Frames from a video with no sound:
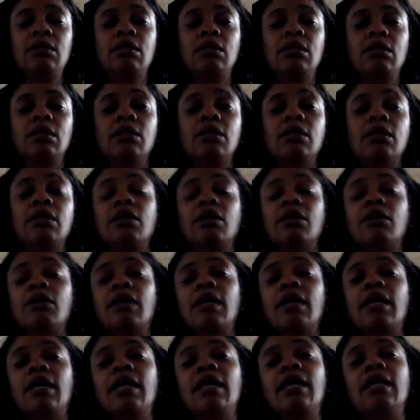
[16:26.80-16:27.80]

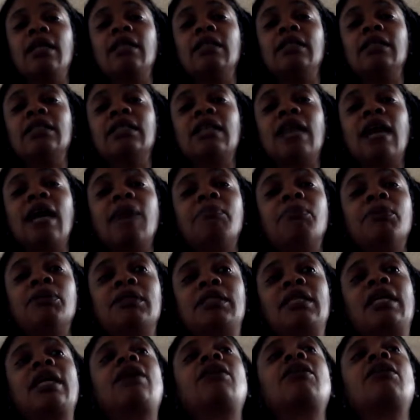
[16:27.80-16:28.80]
And I
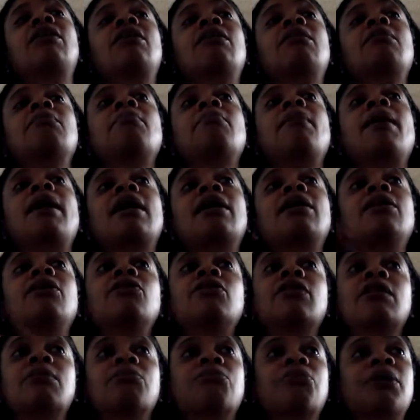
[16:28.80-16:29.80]
put my
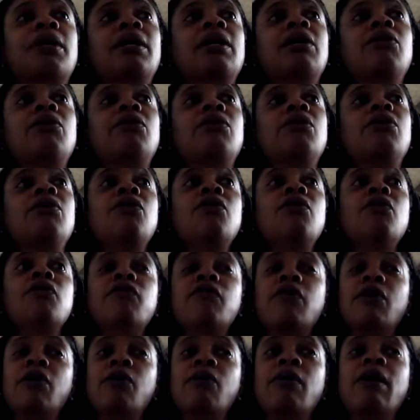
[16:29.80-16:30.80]
clothing brand on hold
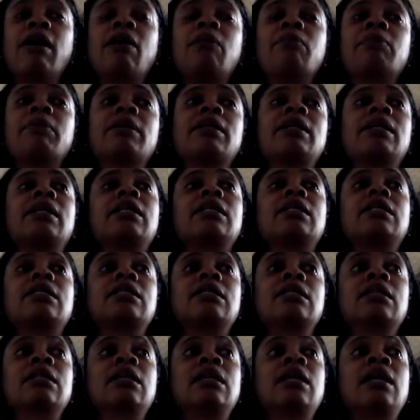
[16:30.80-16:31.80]
for a while because
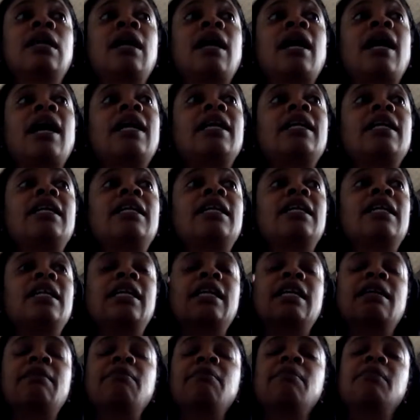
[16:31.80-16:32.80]
I needed to
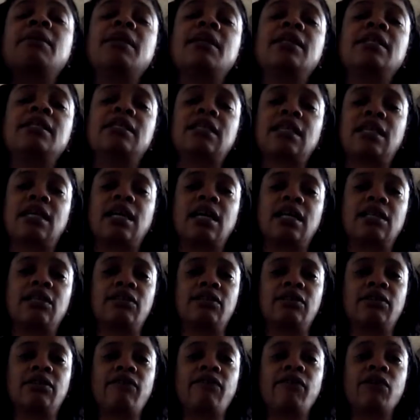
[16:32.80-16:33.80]
get me
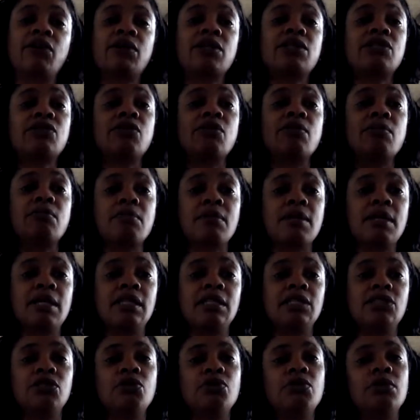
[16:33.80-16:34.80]
together, focus on
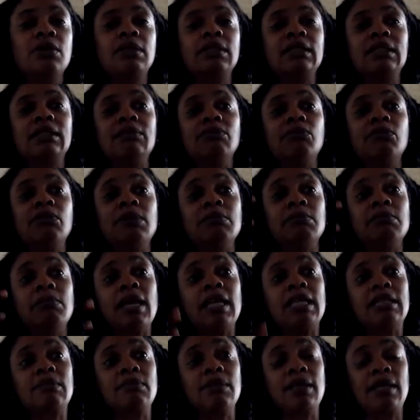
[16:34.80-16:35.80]
me, do what
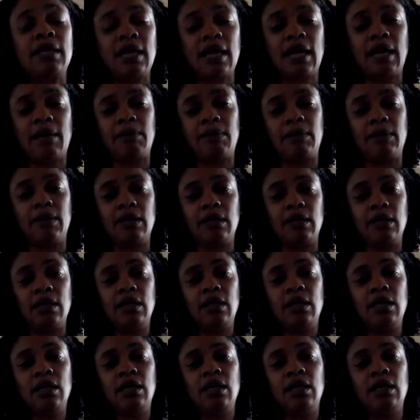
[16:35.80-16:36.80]
makes me happy,
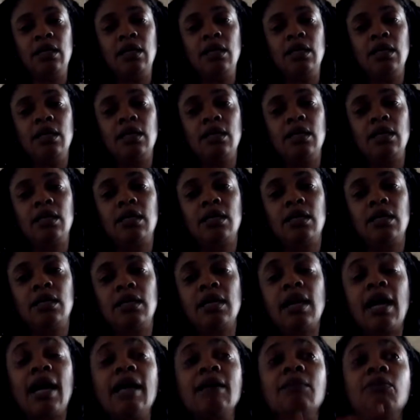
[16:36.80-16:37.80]

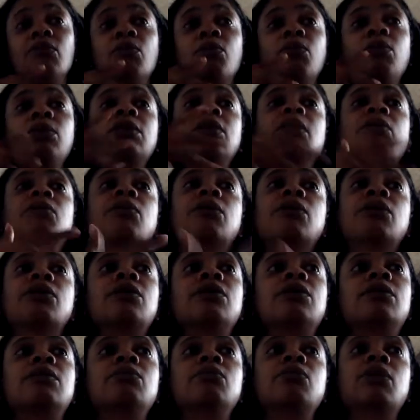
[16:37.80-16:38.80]
not what the
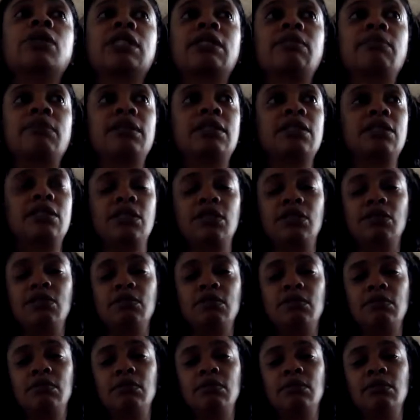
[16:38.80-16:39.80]
world wants me to do.
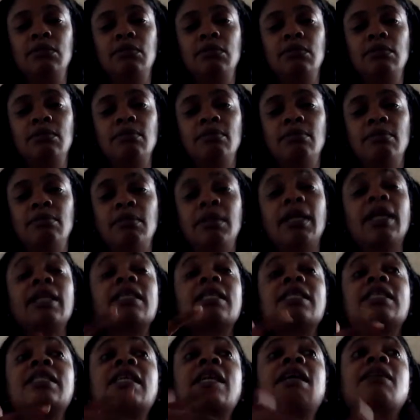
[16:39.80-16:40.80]
But at
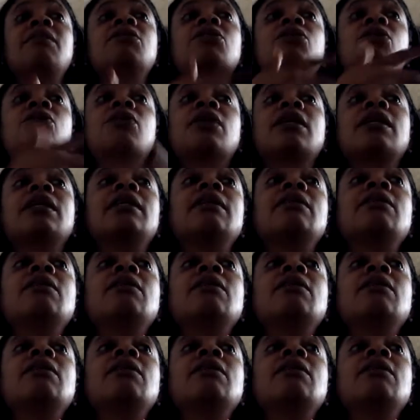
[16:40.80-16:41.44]
the same token,